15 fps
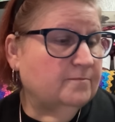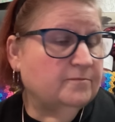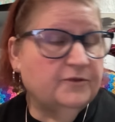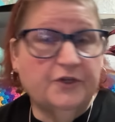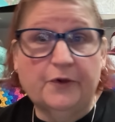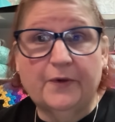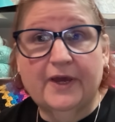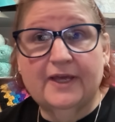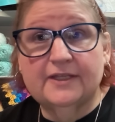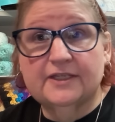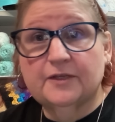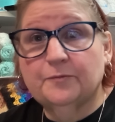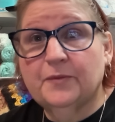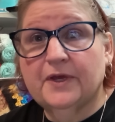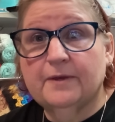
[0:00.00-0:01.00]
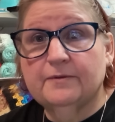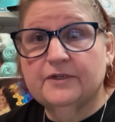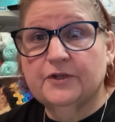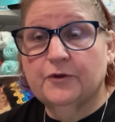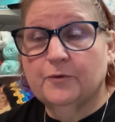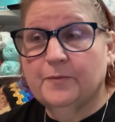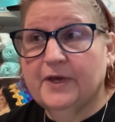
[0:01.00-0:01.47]
Joannes and
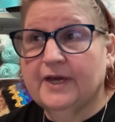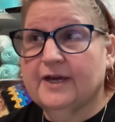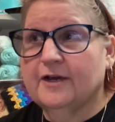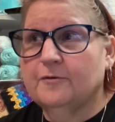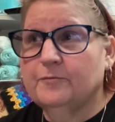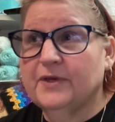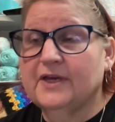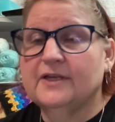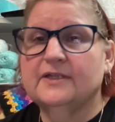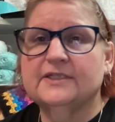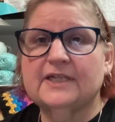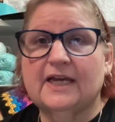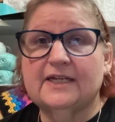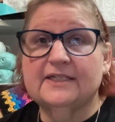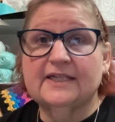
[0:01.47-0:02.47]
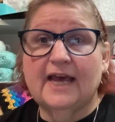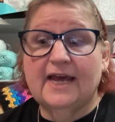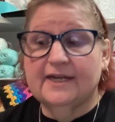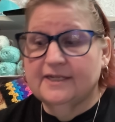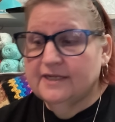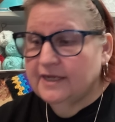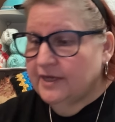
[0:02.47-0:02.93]
do a pickup because I
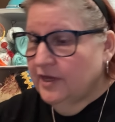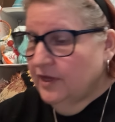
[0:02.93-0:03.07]
decided